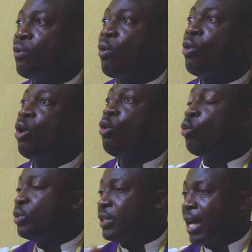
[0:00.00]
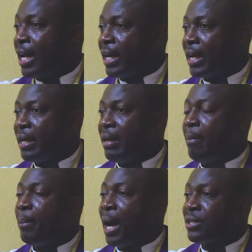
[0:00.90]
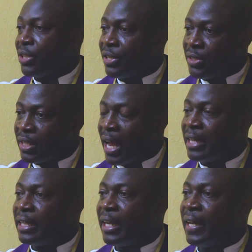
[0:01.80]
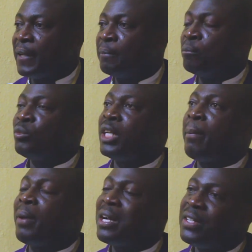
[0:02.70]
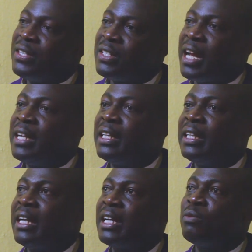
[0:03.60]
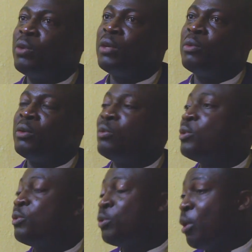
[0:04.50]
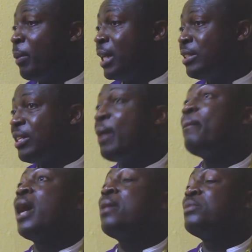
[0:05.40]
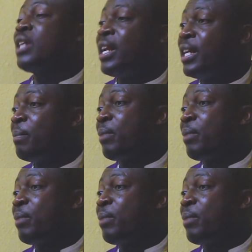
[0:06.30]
for Hosanna, Passion Sunday. The Passion Sunday that we normally say Palm Sunday,